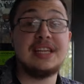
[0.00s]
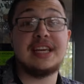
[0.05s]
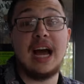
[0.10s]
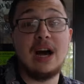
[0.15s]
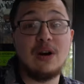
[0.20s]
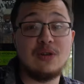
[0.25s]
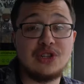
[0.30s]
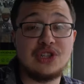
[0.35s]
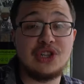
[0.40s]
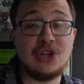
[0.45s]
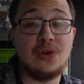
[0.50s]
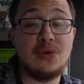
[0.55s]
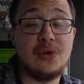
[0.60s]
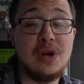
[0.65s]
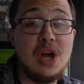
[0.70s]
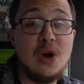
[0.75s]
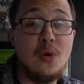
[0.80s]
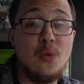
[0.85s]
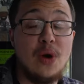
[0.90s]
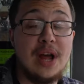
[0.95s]
Gaucho,
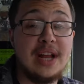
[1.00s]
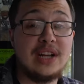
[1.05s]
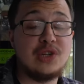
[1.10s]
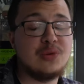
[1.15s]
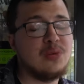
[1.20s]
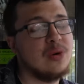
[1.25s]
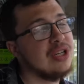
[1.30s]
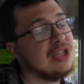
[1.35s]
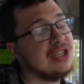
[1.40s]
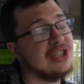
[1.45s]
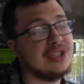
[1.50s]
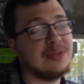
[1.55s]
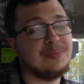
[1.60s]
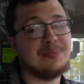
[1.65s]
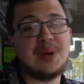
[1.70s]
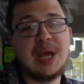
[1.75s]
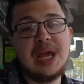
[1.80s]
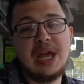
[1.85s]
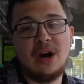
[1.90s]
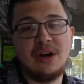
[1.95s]
which was
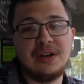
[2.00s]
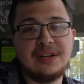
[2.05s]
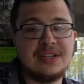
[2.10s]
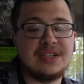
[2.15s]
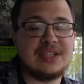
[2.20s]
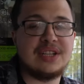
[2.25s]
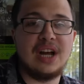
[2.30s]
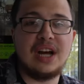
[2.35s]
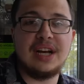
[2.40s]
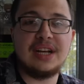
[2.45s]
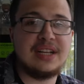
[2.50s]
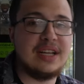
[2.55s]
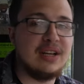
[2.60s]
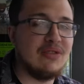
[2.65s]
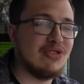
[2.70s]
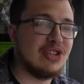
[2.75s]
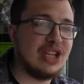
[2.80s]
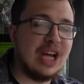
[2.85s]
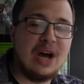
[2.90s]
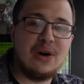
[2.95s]
beyond, like, it
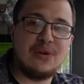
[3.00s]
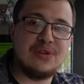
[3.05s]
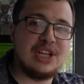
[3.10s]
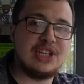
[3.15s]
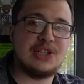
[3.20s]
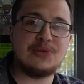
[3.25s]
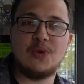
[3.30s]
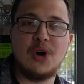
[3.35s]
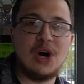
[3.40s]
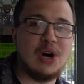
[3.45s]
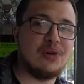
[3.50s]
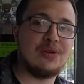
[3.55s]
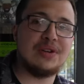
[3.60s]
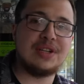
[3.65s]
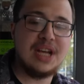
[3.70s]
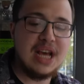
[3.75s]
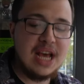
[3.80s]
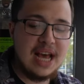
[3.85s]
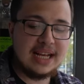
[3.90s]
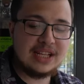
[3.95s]
was out of this world.
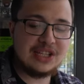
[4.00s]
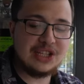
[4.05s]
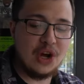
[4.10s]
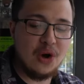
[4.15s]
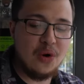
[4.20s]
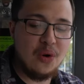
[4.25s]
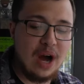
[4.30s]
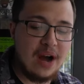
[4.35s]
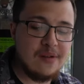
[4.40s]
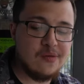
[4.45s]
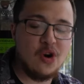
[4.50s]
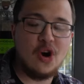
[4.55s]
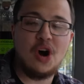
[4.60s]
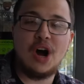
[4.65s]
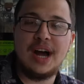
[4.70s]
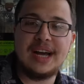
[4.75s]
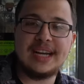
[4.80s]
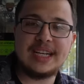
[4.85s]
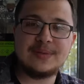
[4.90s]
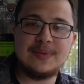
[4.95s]
So I've got
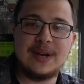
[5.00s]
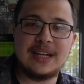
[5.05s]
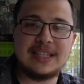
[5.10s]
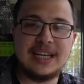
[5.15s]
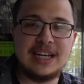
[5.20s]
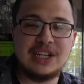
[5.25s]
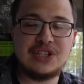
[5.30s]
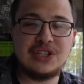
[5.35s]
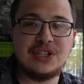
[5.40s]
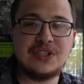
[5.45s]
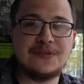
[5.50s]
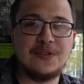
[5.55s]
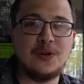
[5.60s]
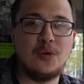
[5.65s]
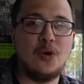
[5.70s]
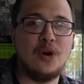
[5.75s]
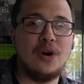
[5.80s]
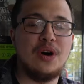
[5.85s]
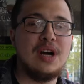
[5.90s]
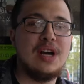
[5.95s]
high expectations for
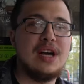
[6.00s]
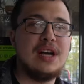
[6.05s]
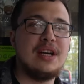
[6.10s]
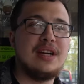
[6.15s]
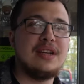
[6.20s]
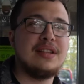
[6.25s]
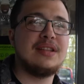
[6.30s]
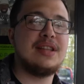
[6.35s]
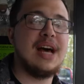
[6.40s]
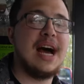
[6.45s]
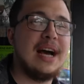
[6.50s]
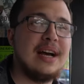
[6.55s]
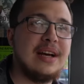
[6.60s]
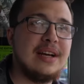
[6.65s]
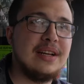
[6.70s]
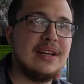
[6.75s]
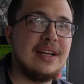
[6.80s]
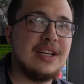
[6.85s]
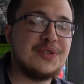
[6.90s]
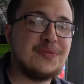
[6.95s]
what that
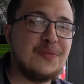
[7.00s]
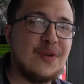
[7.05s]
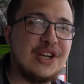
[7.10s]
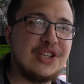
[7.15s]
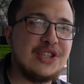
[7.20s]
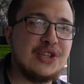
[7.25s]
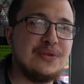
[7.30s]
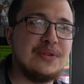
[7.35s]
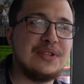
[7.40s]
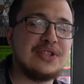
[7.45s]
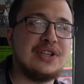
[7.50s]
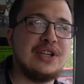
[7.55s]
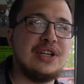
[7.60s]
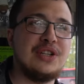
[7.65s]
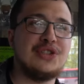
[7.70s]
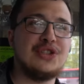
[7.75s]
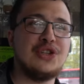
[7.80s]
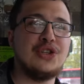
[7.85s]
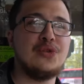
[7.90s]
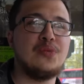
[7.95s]
espresso is gonna
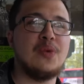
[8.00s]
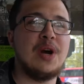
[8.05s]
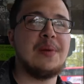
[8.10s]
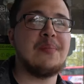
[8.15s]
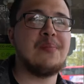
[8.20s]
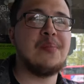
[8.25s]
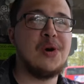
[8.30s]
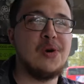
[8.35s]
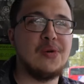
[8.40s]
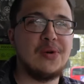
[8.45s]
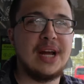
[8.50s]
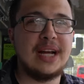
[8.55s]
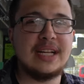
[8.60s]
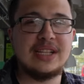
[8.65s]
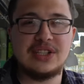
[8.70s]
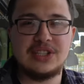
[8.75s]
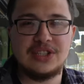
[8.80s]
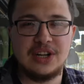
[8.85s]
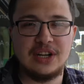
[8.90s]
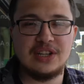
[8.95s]
do when milk
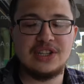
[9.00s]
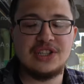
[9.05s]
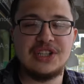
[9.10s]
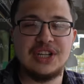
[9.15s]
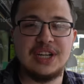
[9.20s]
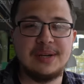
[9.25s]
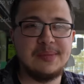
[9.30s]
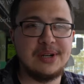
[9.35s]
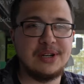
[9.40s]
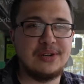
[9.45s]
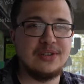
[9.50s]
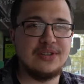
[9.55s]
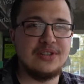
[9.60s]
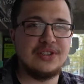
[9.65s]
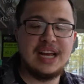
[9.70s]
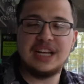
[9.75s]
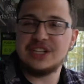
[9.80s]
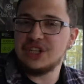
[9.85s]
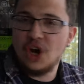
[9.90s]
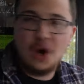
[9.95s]
has touched it,
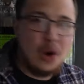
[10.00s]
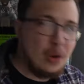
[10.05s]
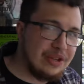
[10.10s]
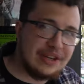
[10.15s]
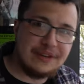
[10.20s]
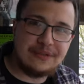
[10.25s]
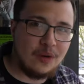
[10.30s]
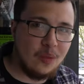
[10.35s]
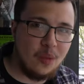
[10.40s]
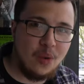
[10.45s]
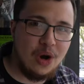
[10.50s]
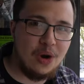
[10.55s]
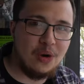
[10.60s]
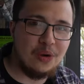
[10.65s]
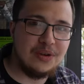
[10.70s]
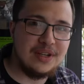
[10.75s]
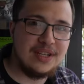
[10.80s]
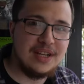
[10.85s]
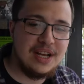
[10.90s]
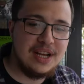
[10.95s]
because it's a whole different
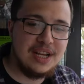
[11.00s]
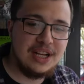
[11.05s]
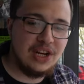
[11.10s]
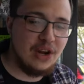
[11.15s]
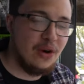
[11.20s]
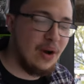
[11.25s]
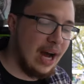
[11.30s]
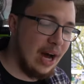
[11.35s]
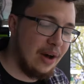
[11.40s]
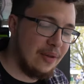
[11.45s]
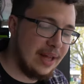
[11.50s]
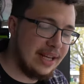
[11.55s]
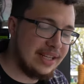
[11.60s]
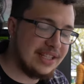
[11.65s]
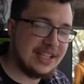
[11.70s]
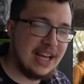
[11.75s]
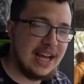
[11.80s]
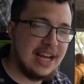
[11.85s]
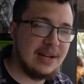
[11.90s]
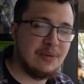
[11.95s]
world. You know how they
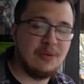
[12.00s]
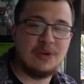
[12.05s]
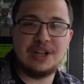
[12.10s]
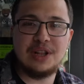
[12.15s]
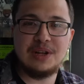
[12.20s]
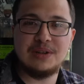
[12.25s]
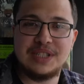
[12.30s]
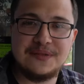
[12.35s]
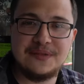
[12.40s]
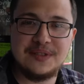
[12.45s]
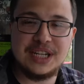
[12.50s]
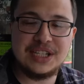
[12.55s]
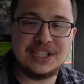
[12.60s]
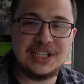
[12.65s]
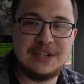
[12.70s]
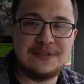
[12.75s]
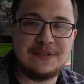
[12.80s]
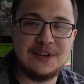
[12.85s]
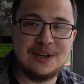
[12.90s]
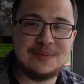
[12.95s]
say in one of those
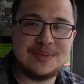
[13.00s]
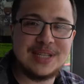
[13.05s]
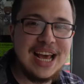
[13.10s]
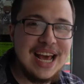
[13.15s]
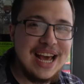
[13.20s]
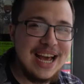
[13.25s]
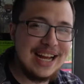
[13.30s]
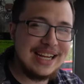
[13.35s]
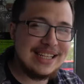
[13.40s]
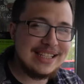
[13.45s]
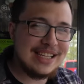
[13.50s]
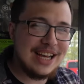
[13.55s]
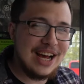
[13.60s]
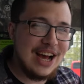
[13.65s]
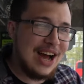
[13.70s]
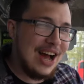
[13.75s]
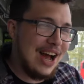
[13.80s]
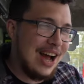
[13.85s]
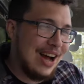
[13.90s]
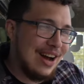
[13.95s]
Disney films, it's a
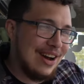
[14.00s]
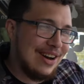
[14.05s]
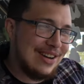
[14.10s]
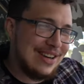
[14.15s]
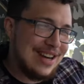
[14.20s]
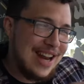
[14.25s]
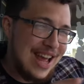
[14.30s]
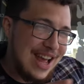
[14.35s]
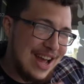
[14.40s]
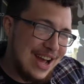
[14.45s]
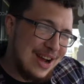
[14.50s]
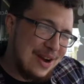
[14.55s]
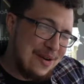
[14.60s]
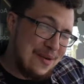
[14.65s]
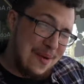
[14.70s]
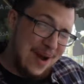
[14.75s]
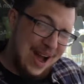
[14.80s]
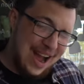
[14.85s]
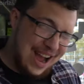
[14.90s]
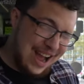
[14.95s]
whole new
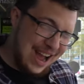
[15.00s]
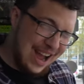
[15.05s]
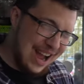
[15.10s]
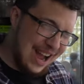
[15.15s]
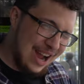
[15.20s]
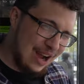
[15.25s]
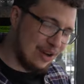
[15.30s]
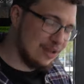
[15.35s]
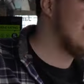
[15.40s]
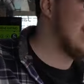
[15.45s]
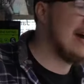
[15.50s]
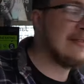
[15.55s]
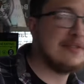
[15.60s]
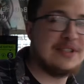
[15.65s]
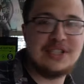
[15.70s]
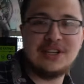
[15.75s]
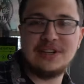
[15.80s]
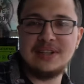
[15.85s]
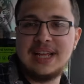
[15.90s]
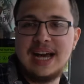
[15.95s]
world. Never
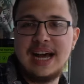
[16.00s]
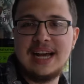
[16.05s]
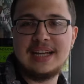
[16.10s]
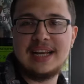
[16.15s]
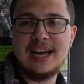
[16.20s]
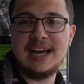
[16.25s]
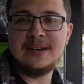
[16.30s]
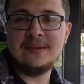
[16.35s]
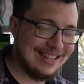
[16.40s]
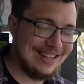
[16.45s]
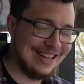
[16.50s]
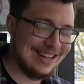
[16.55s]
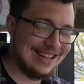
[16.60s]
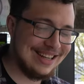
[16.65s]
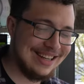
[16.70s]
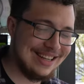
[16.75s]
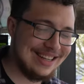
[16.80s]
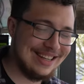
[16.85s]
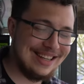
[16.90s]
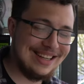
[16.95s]
doing that again.
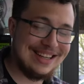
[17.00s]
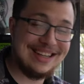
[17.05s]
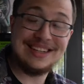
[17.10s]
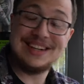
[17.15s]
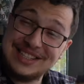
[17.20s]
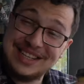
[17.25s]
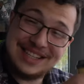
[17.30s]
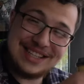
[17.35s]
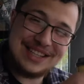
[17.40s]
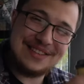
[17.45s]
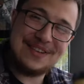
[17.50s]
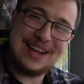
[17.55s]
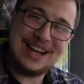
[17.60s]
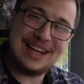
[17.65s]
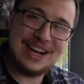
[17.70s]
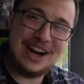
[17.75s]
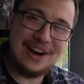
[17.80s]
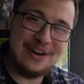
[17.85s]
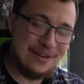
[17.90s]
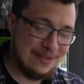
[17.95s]
Let's give it a
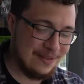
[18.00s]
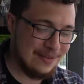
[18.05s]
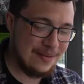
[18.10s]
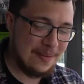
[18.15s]
go.